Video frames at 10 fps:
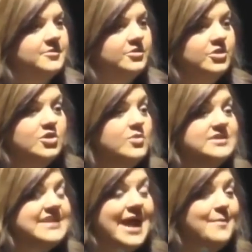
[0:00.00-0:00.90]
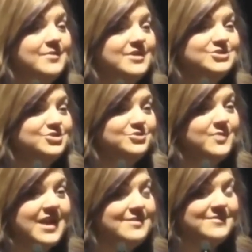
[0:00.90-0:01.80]
what is happening to your
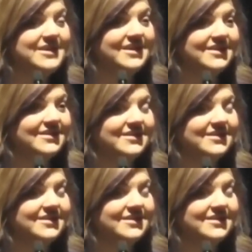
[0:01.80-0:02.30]
baby.